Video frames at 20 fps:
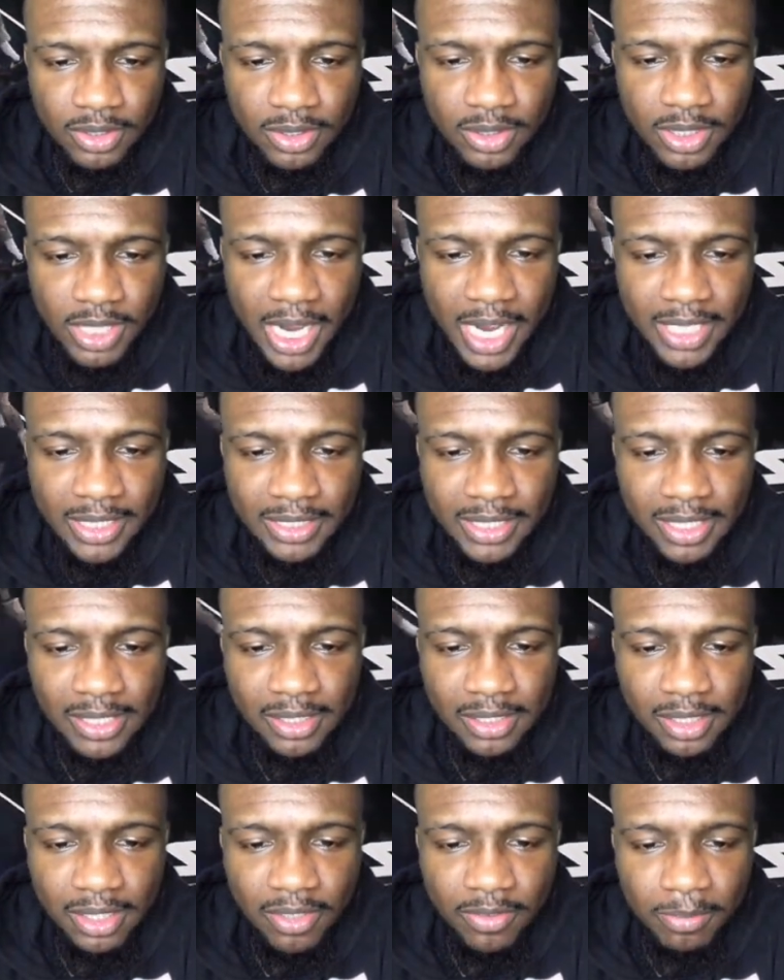Nice. That's
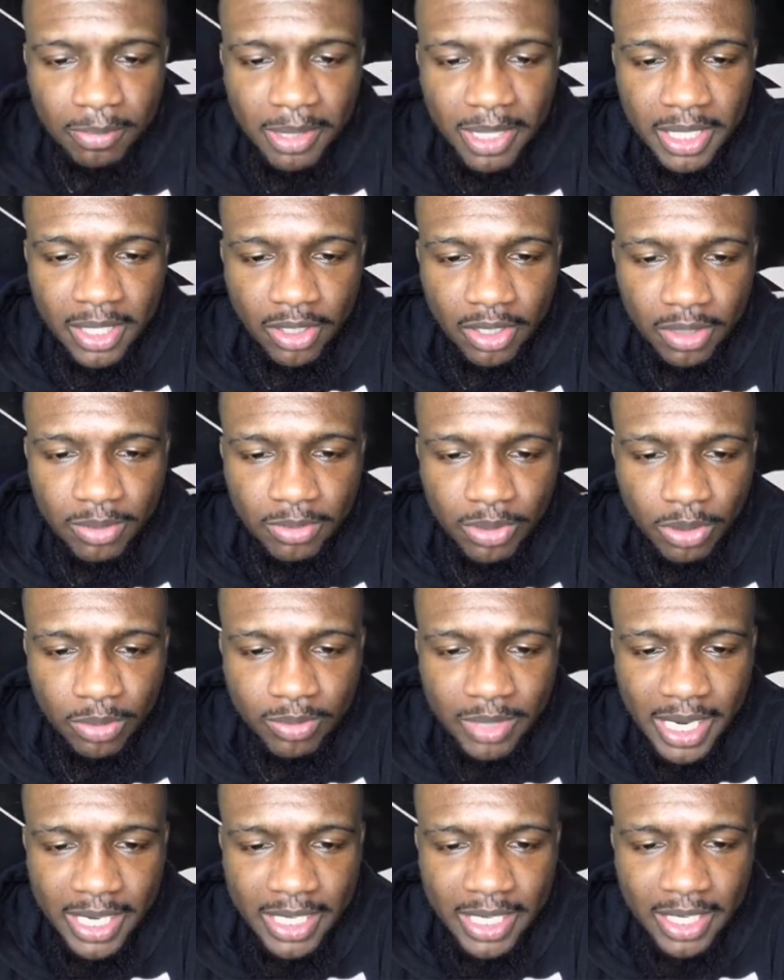a tough bucket. Oh,
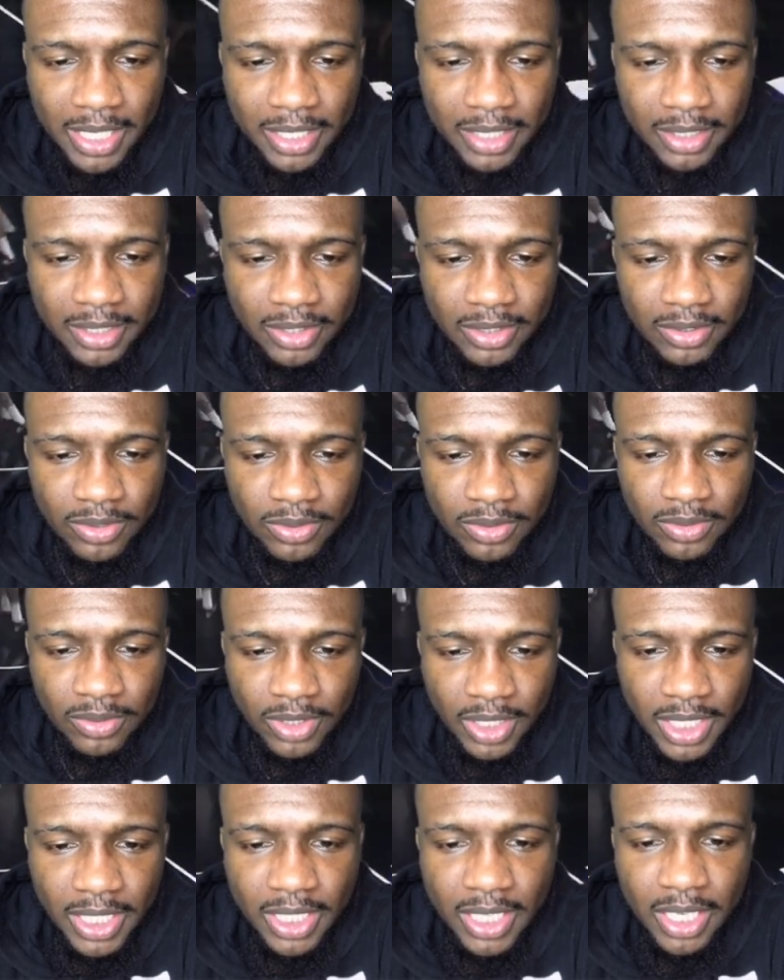nope, not yet.
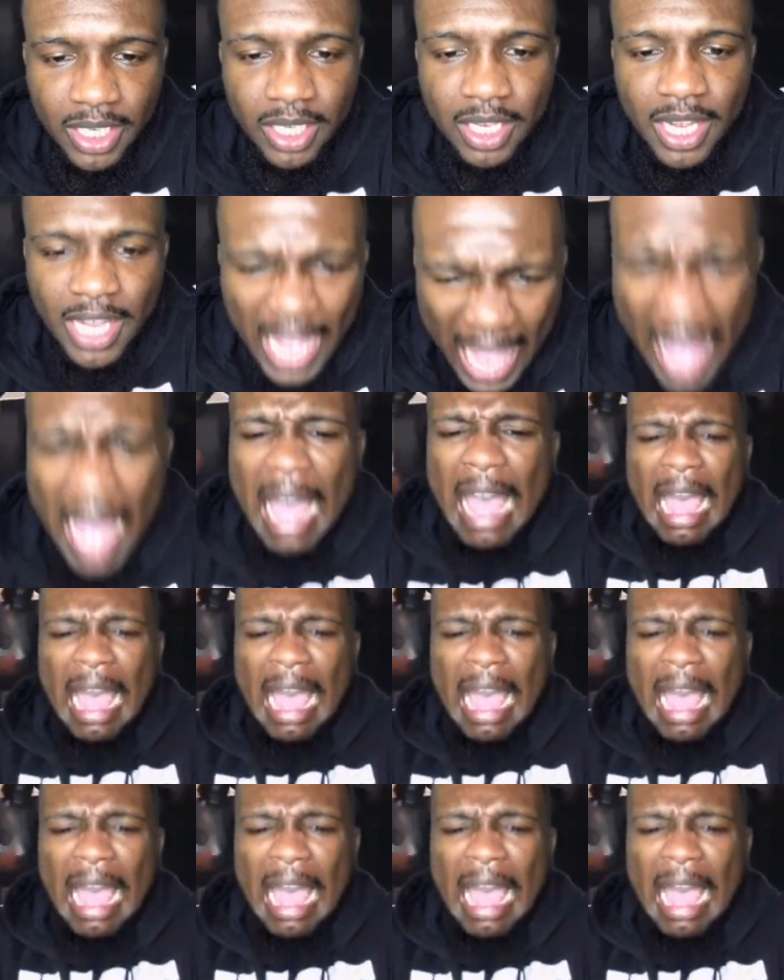Get in there. Ha!